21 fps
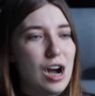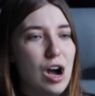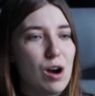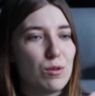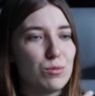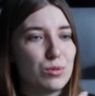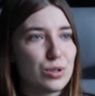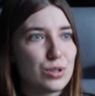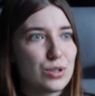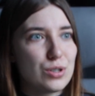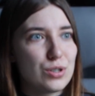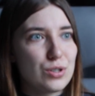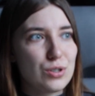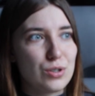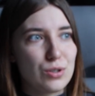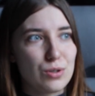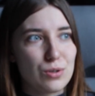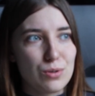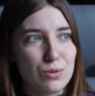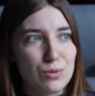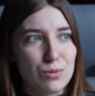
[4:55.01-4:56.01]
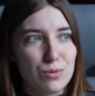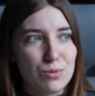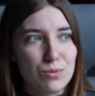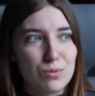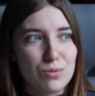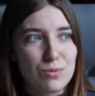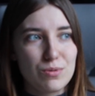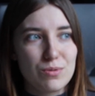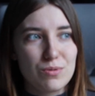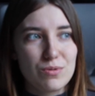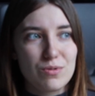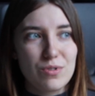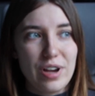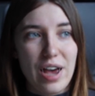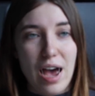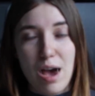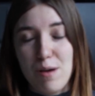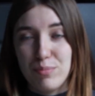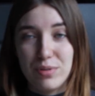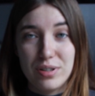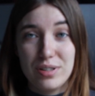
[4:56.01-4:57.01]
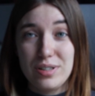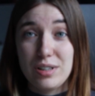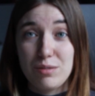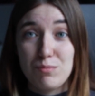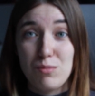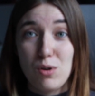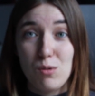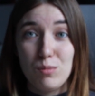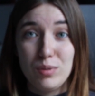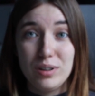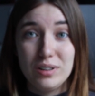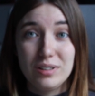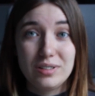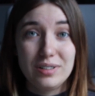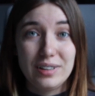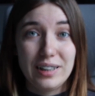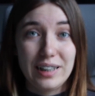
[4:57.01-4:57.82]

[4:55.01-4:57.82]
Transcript: I was so happy at that moment.